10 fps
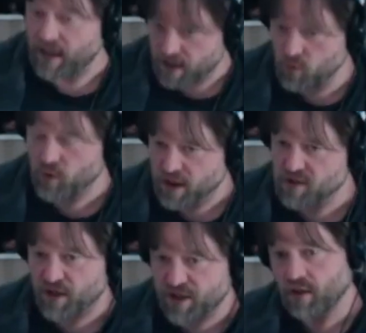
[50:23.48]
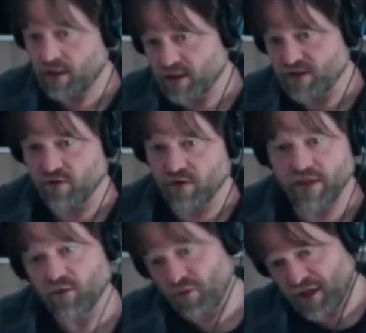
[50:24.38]
hand, you would express it a little differently
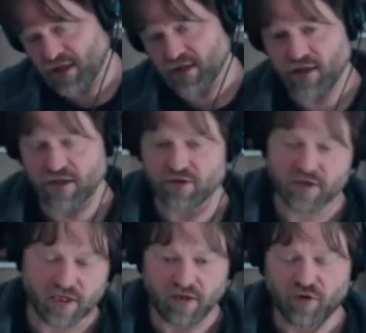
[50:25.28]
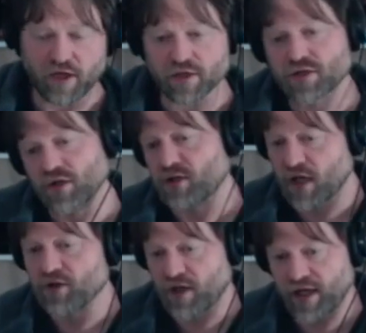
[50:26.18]
in Romanian than you did in French. And on the
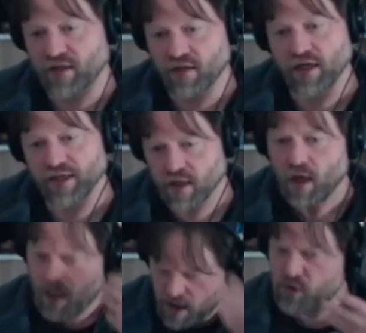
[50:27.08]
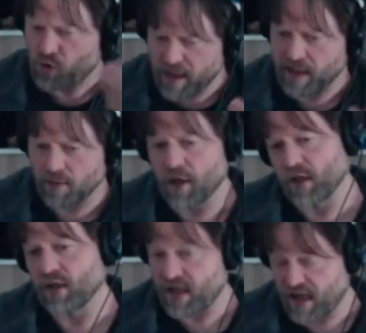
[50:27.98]
other hand, like, your mental
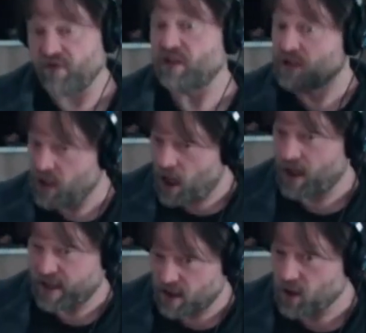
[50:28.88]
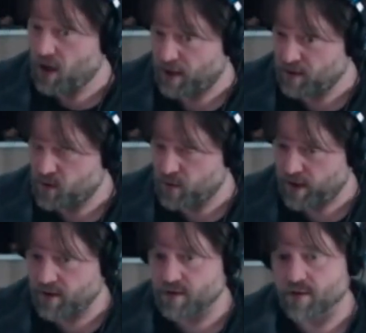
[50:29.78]
model can have a lot in common between
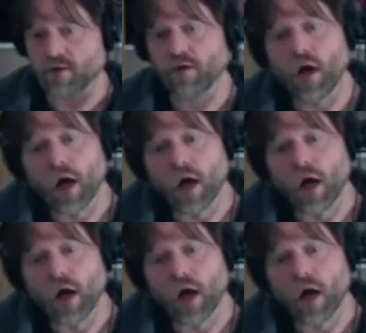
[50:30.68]
those two.